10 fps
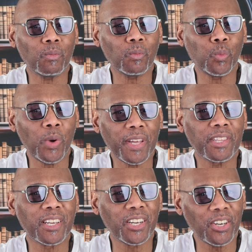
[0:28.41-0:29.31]
with
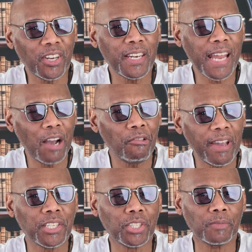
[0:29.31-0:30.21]
good
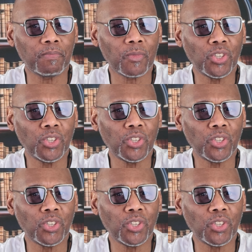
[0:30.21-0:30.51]
narration,